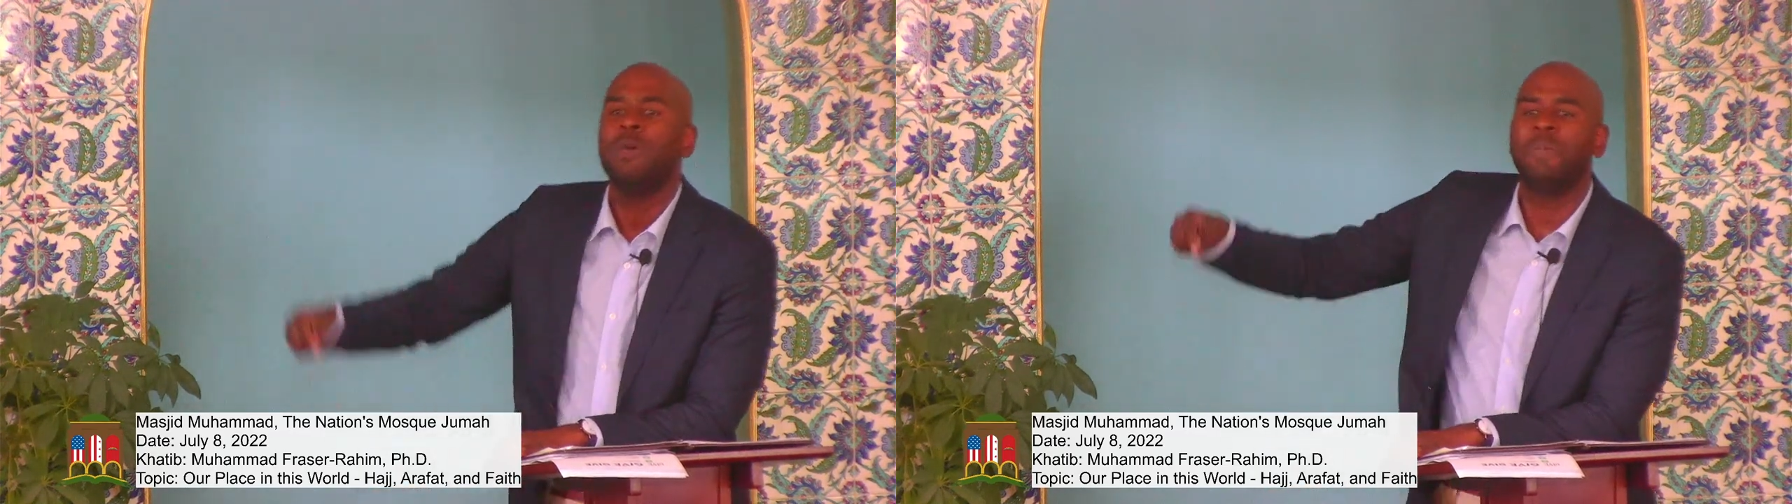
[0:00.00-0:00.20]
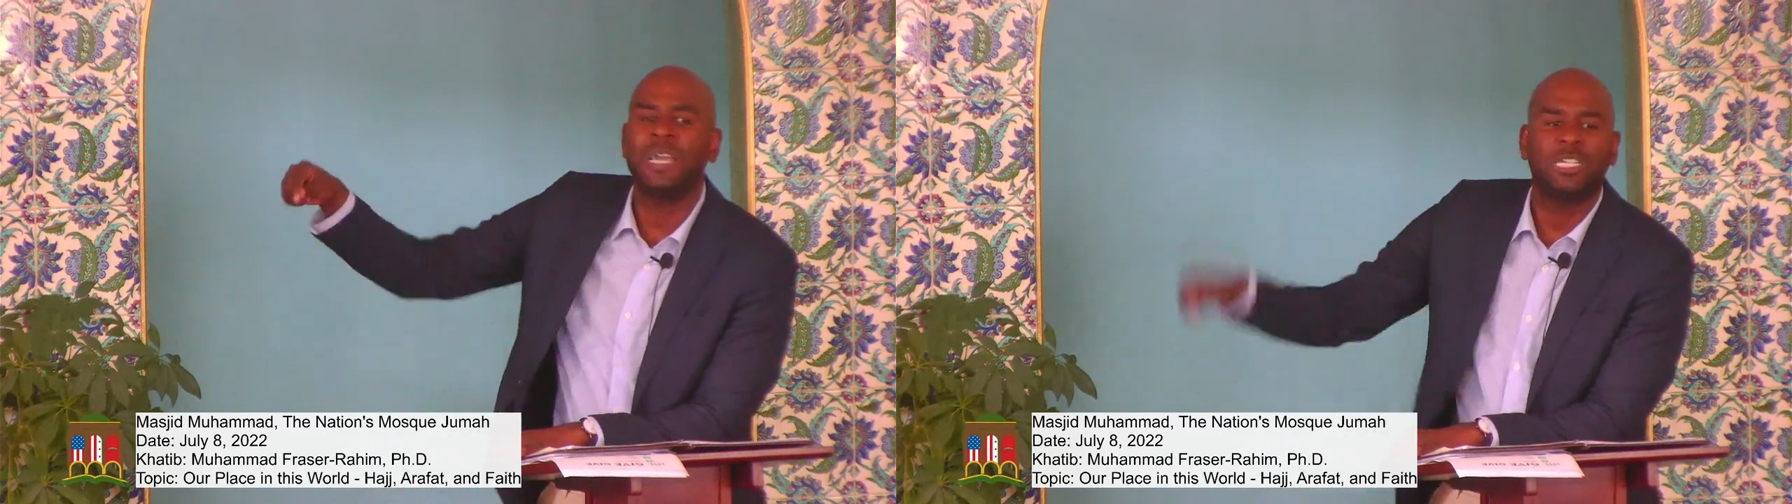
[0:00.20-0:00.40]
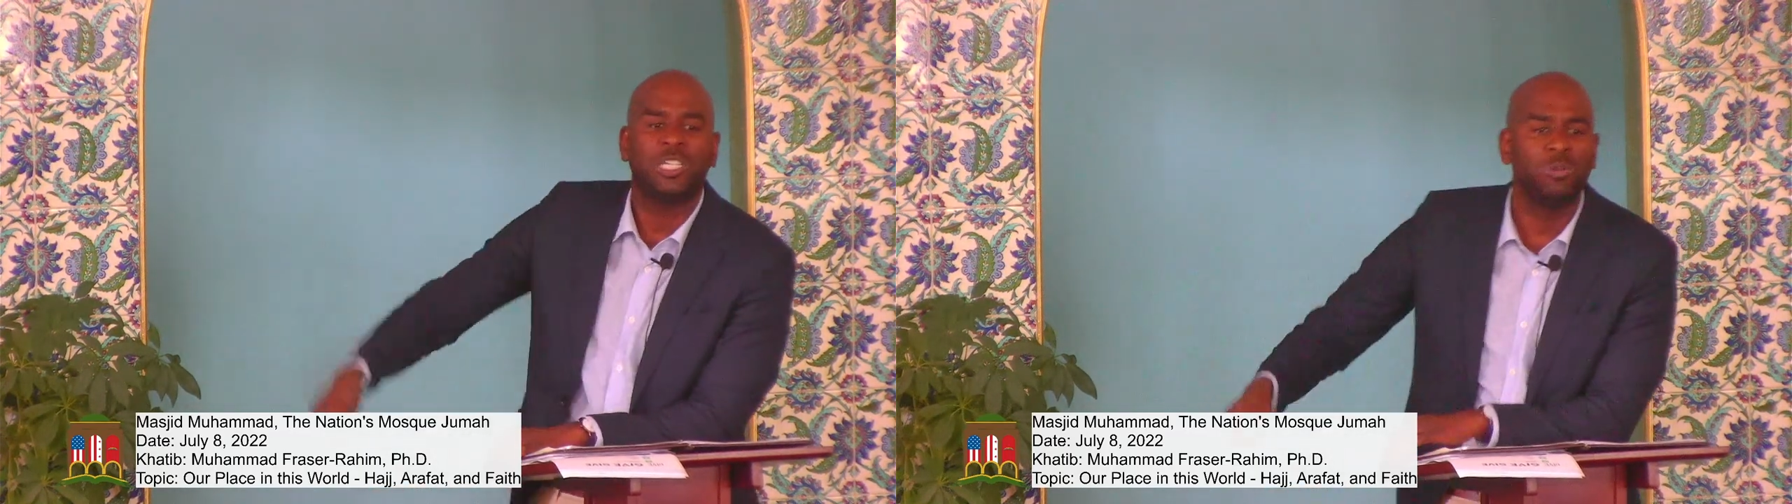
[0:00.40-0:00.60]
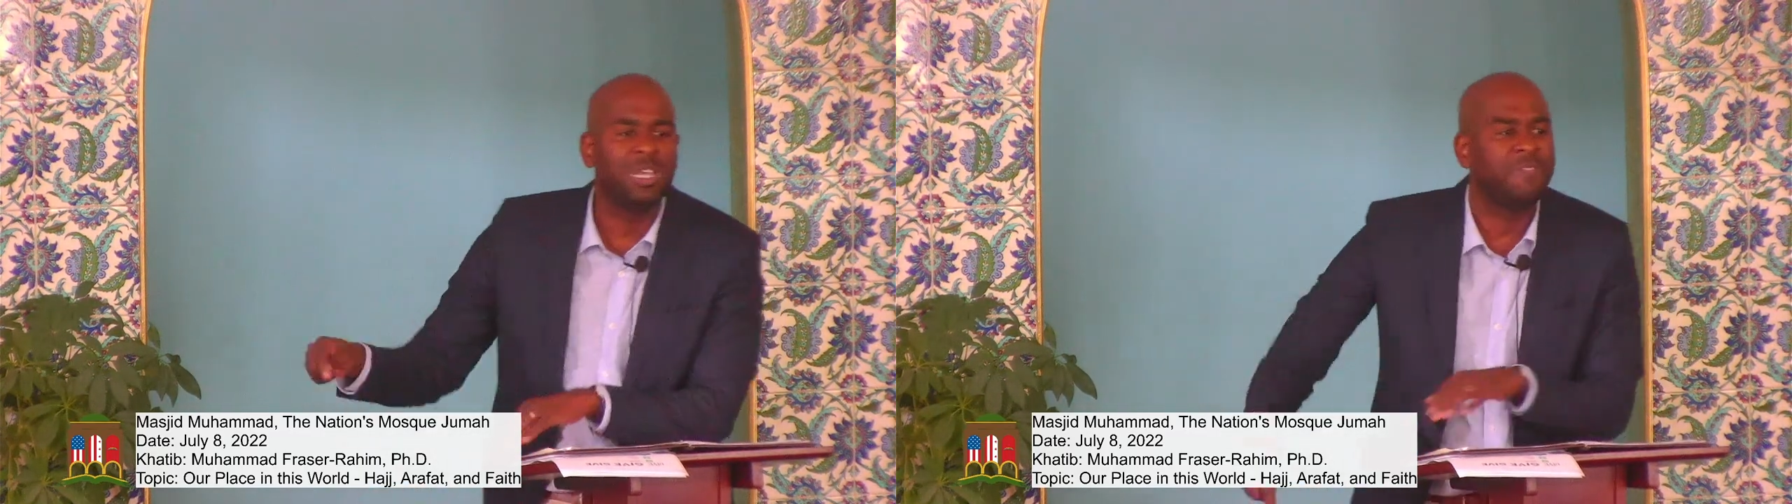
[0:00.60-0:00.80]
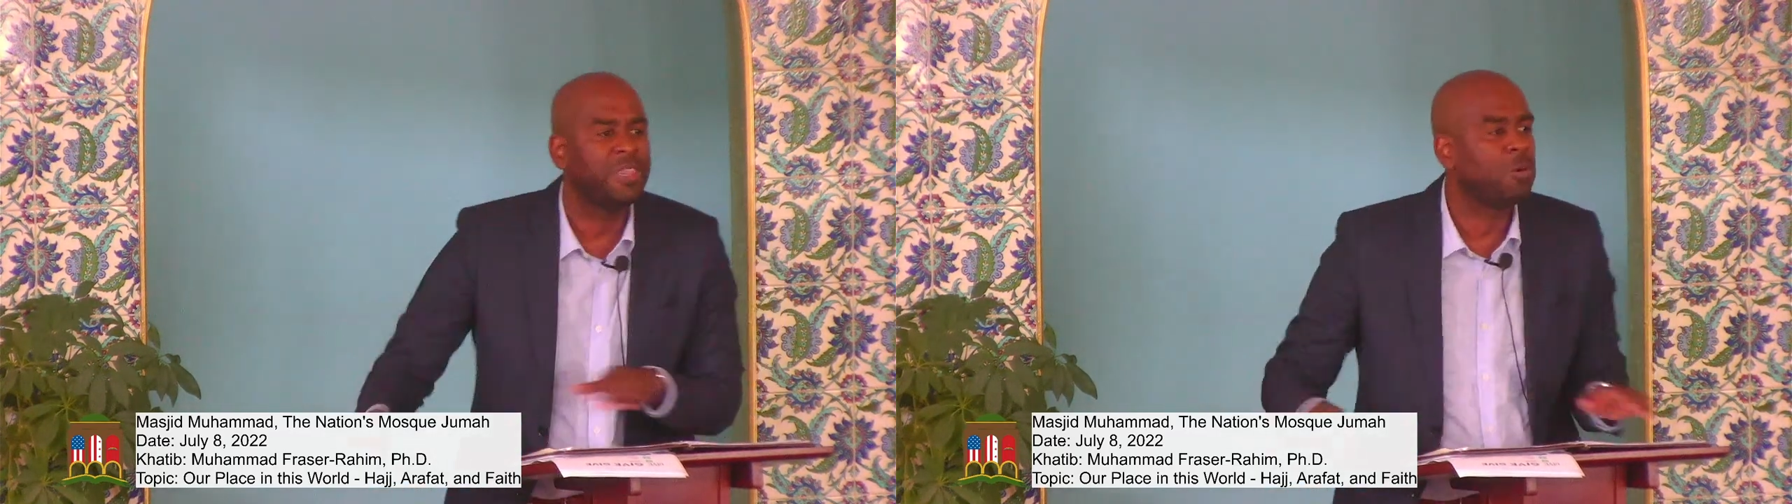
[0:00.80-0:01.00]
because you
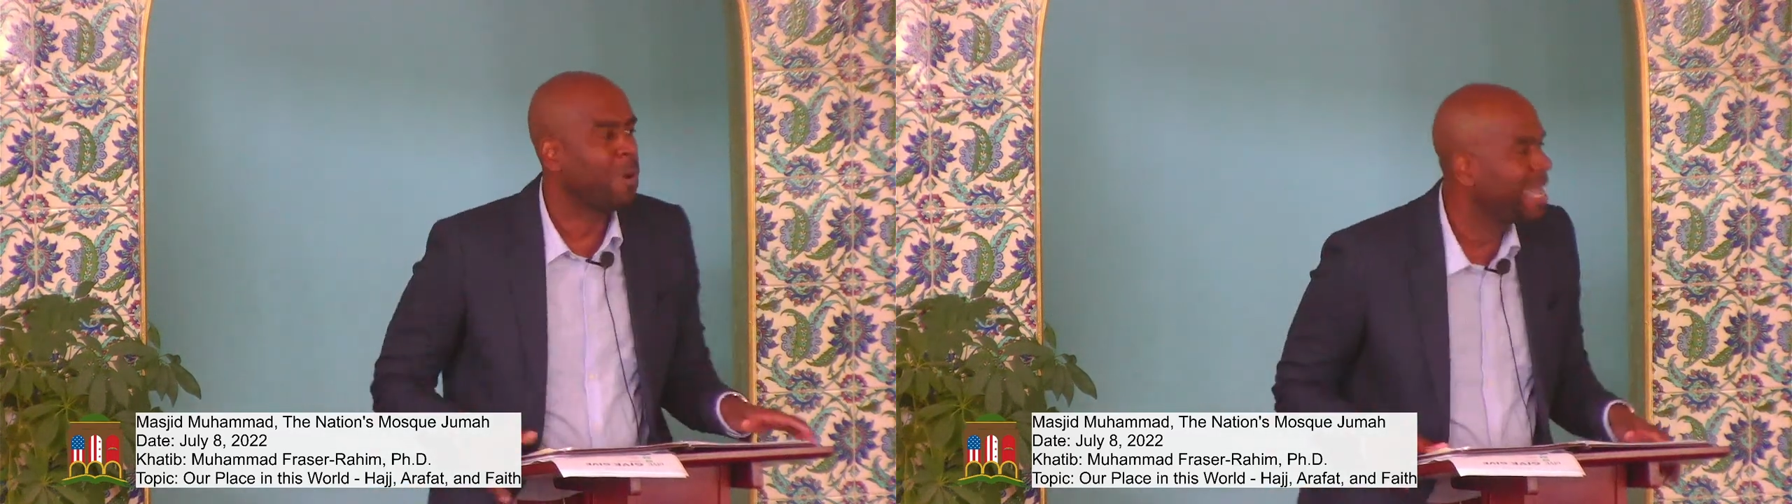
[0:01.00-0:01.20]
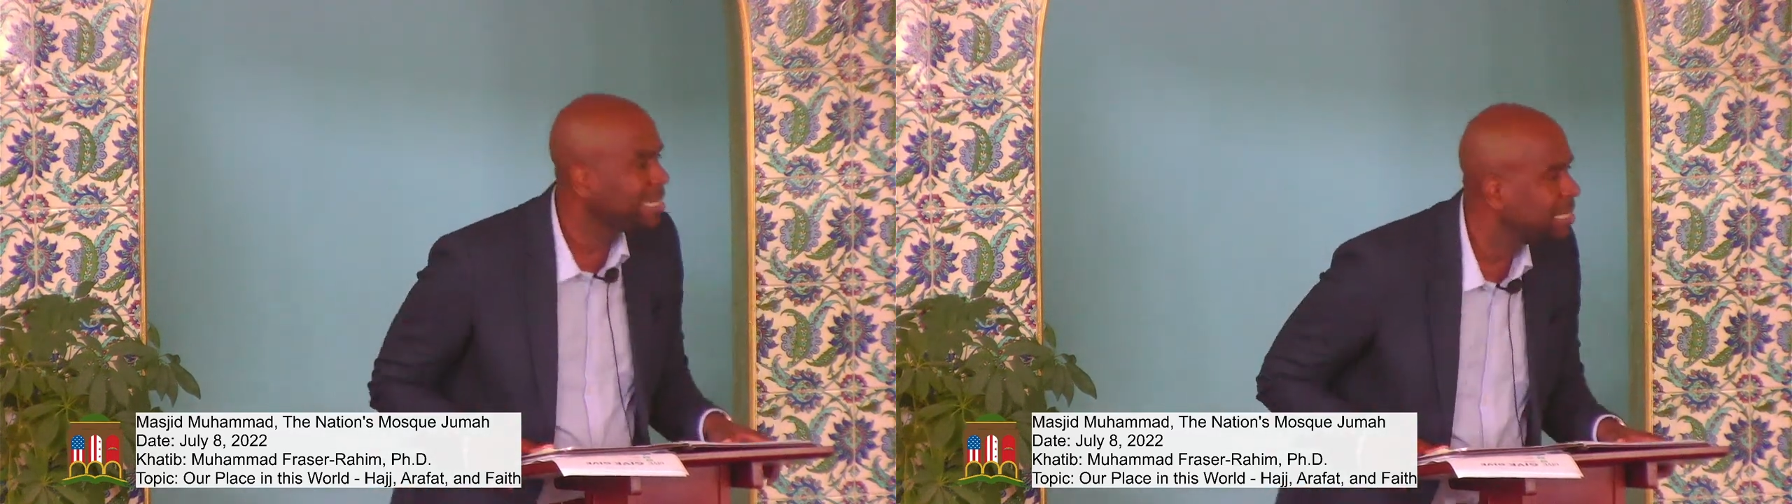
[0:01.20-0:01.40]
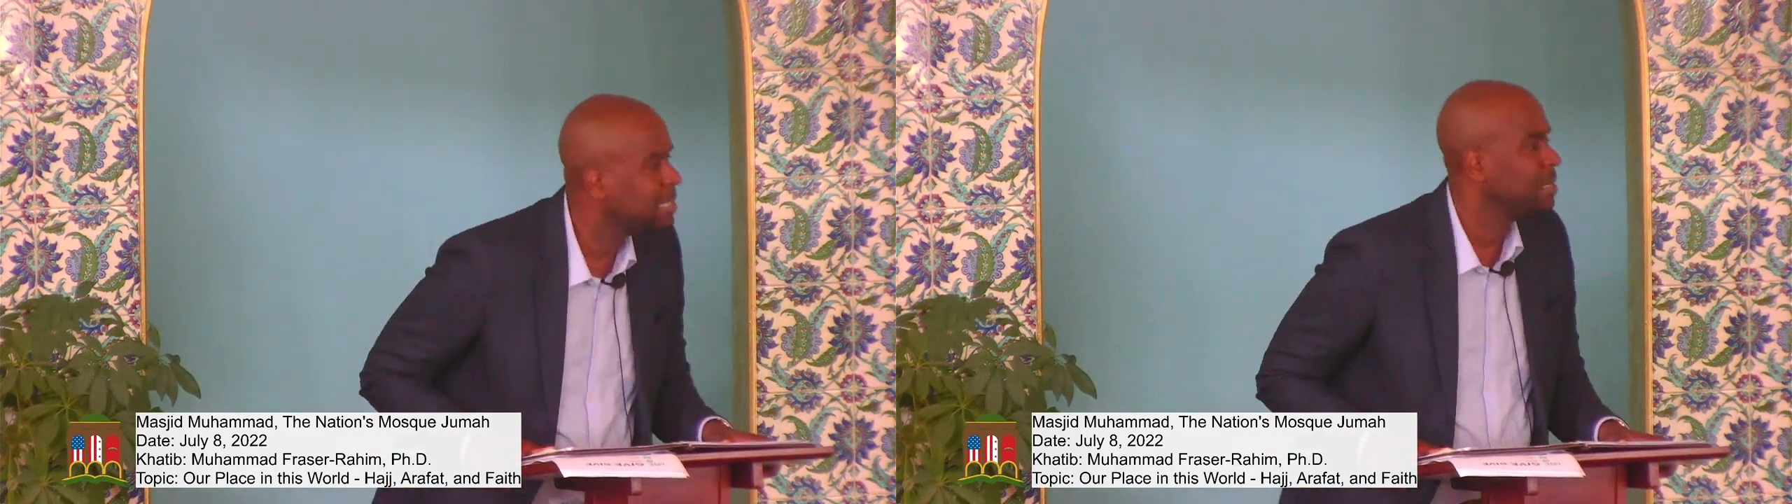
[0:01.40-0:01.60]
live in the West